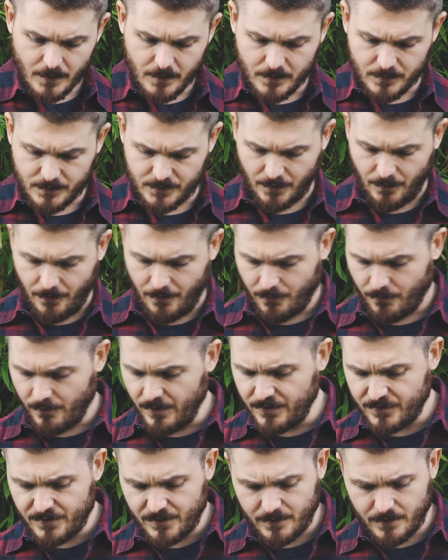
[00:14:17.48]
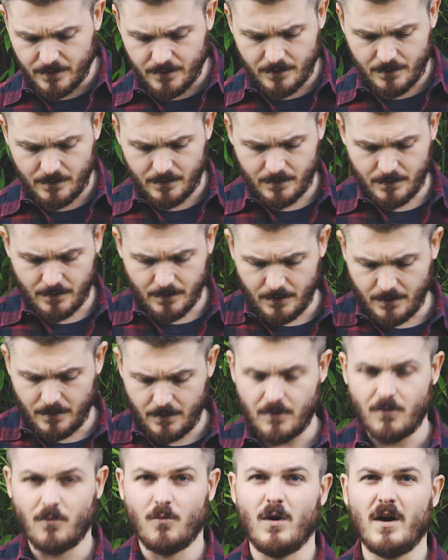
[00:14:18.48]
So the reason
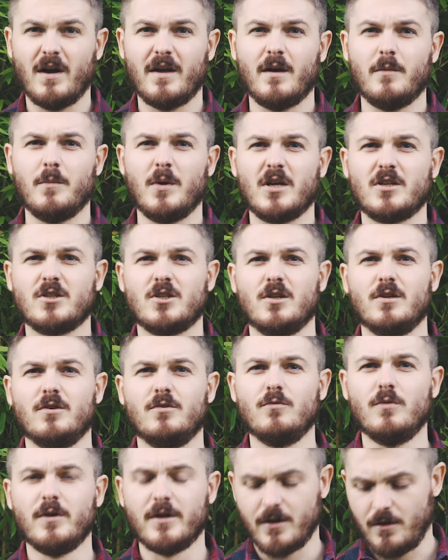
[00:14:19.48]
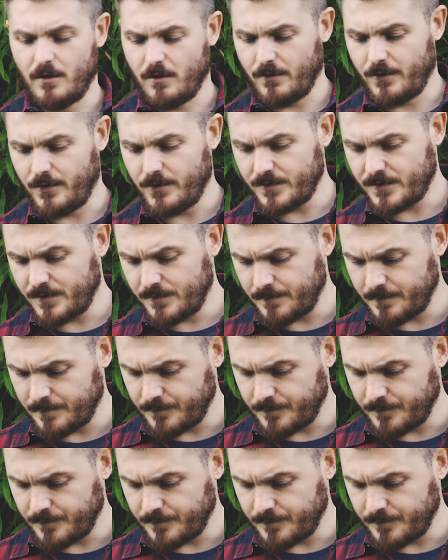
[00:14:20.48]
why I'm actually doing all this